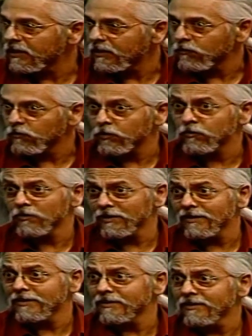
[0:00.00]
And we're
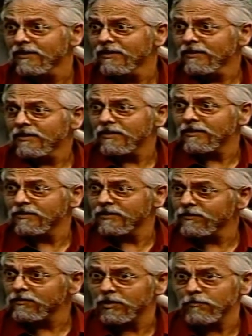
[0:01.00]
really
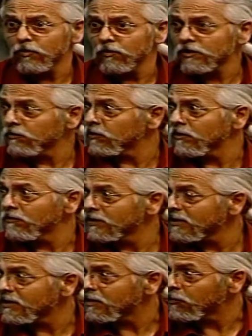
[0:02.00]
nearing a point that we don't
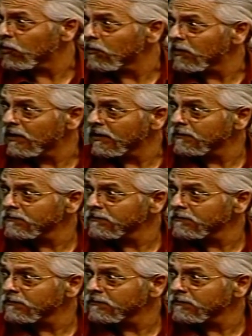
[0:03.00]
need any more money.